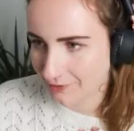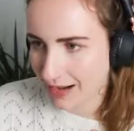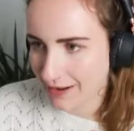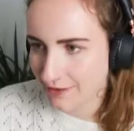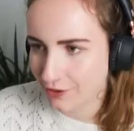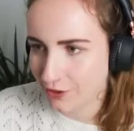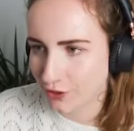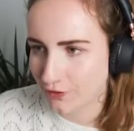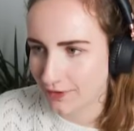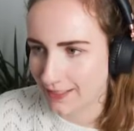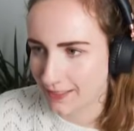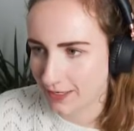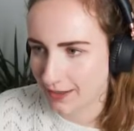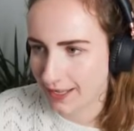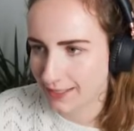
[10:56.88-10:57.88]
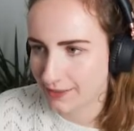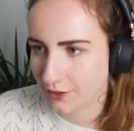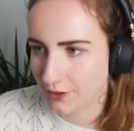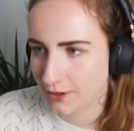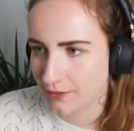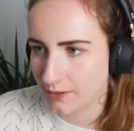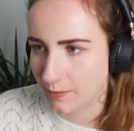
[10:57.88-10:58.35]
Raven's hungry, so let's
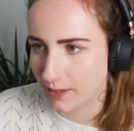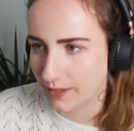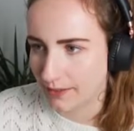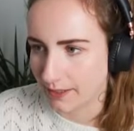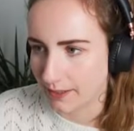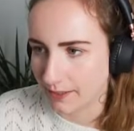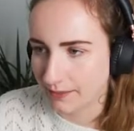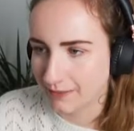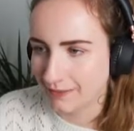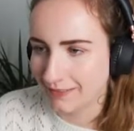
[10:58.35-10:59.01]
cook her a burger.